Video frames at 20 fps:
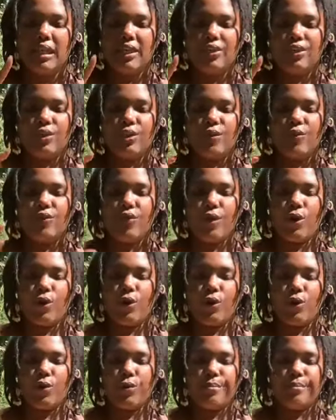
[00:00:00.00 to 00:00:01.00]
And then a
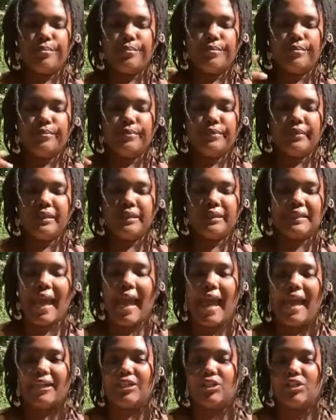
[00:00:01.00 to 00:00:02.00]
verb is
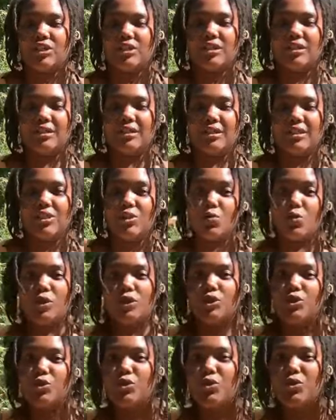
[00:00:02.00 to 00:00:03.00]
action. It's
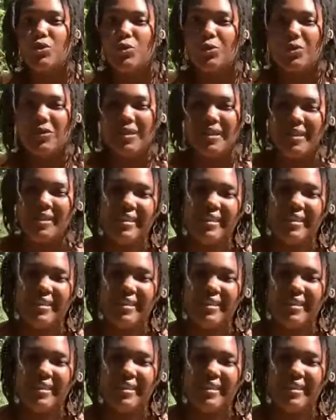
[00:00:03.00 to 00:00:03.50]
what you do.